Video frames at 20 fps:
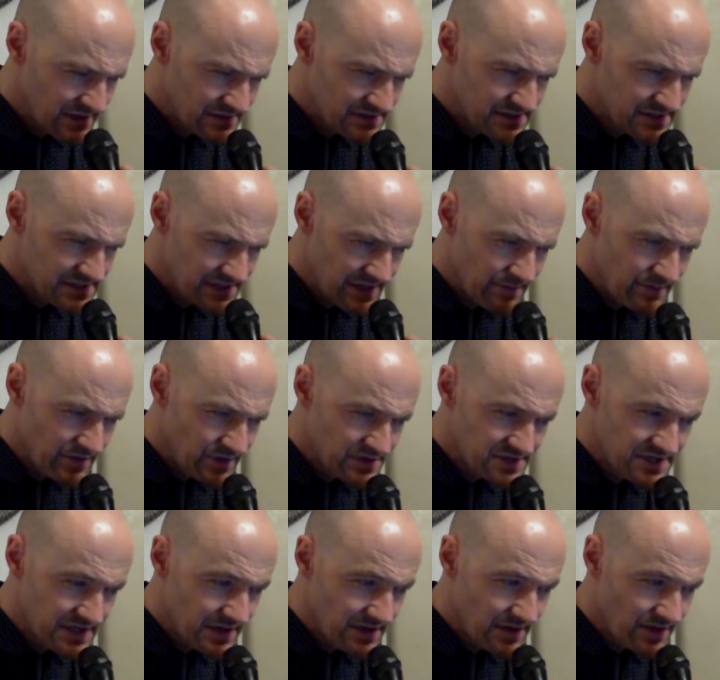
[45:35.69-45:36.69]
some
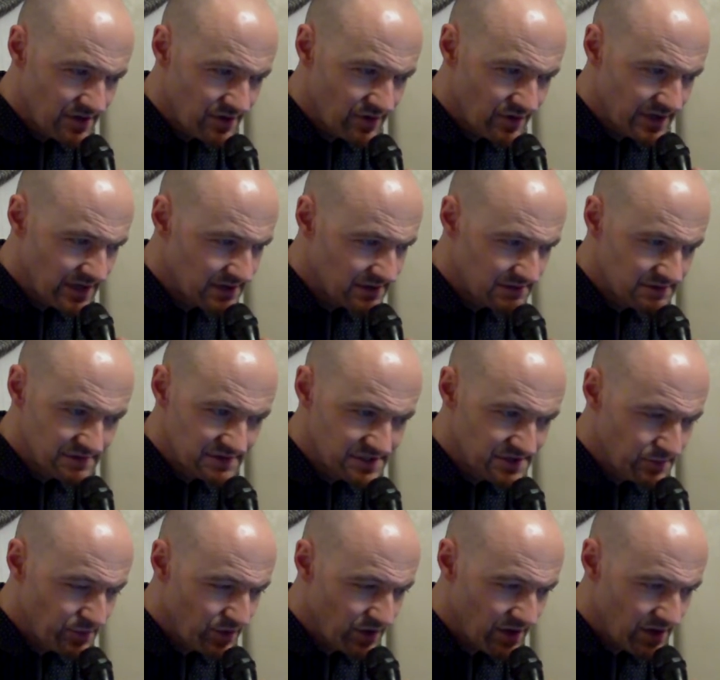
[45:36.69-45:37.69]
years ago, and she
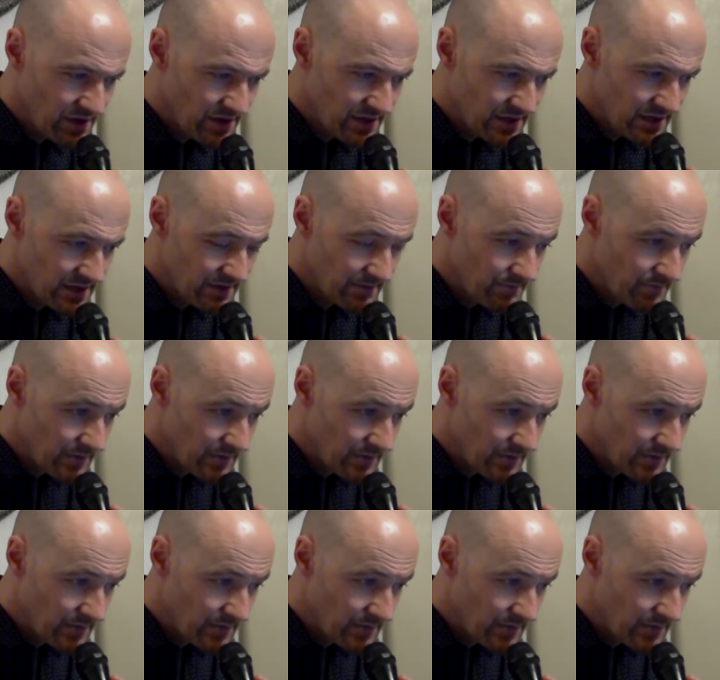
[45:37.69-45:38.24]
put on a